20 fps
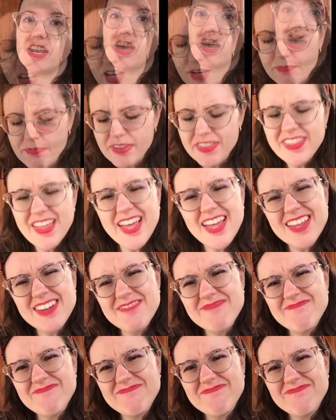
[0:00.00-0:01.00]
But
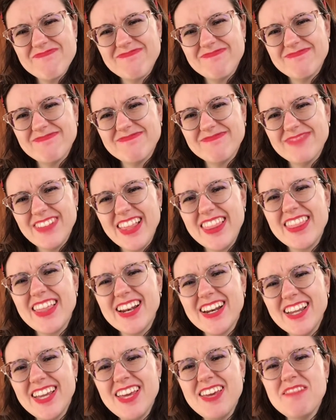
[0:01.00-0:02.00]
then
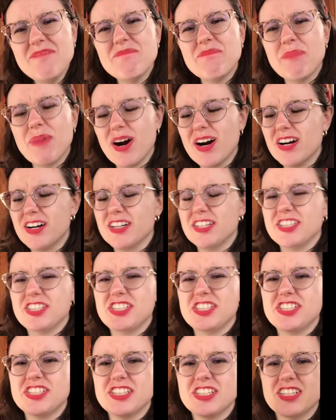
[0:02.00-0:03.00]
came
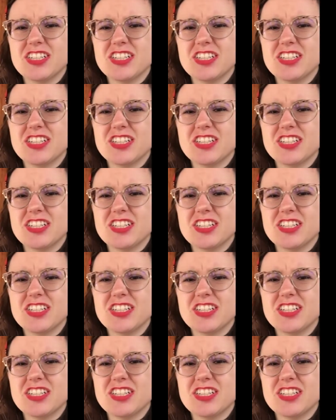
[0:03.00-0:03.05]
March.